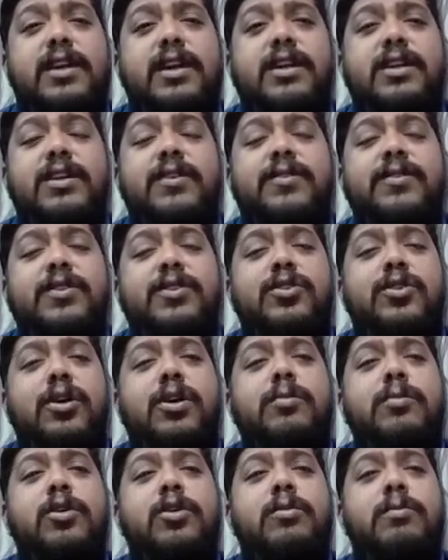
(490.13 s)
you talk
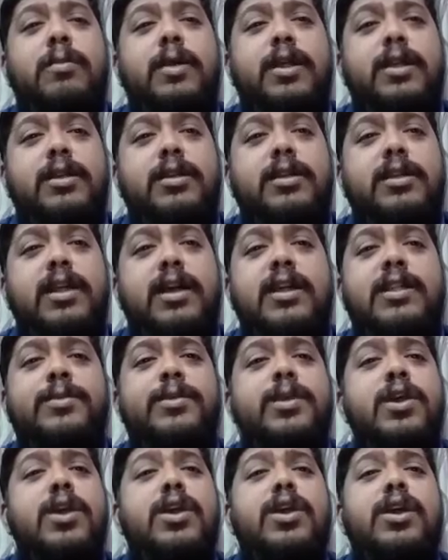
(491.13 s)
about mental health,
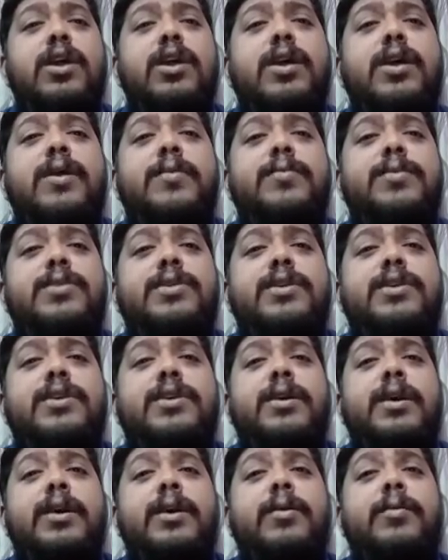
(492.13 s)

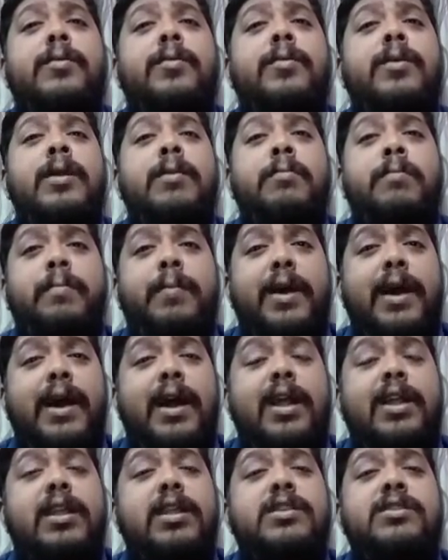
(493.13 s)
the
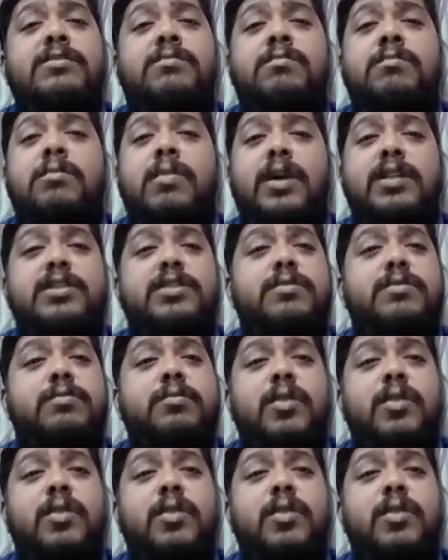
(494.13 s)
impact is much